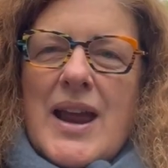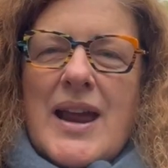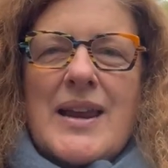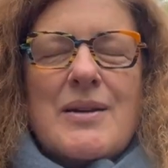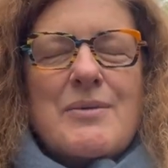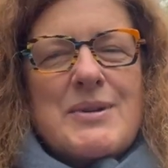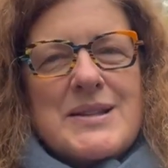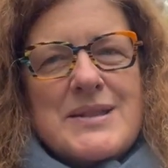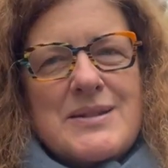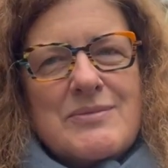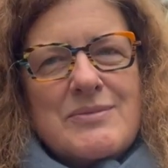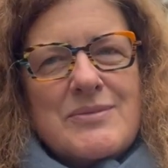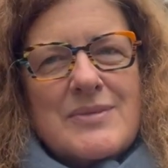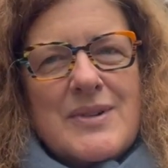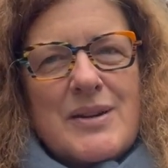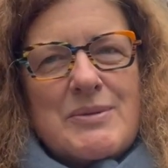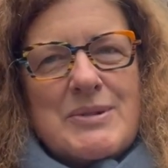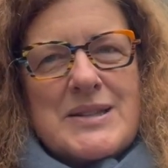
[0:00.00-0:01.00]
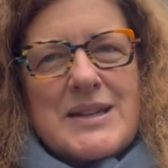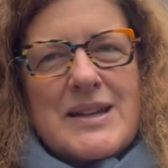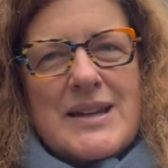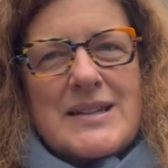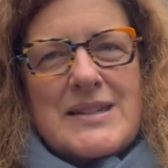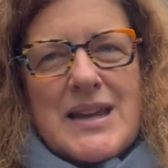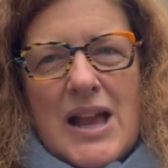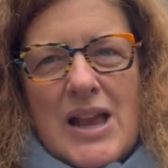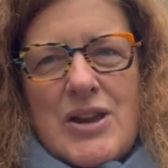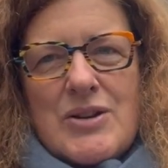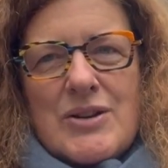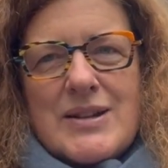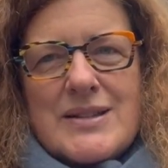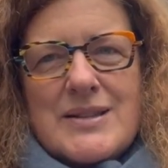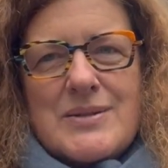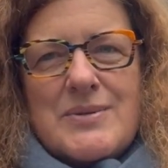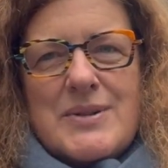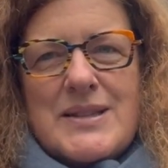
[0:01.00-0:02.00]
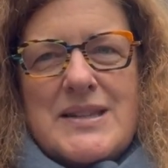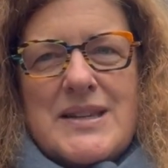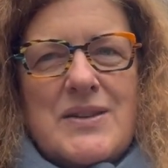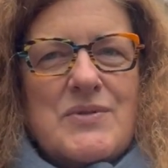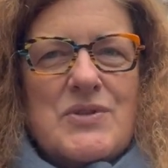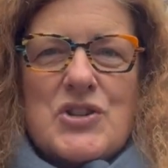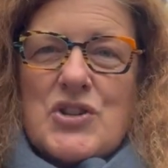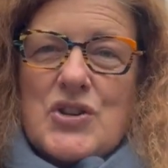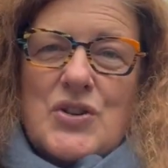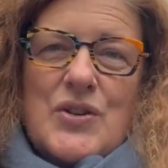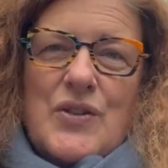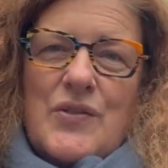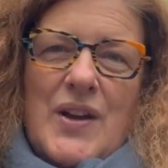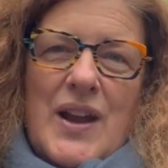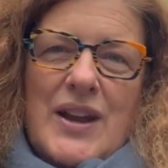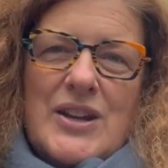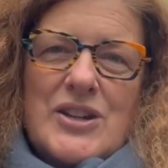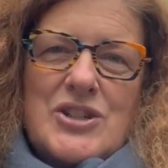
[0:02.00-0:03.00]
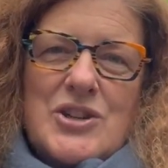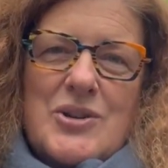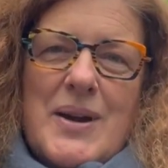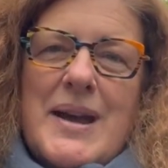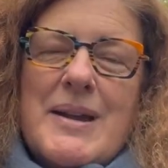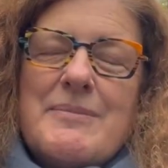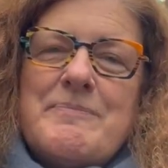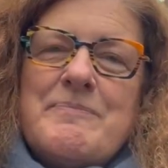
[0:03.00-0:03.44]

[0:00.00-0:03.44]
and I wasn't going to tell you because I wasn't even sure if I could do it.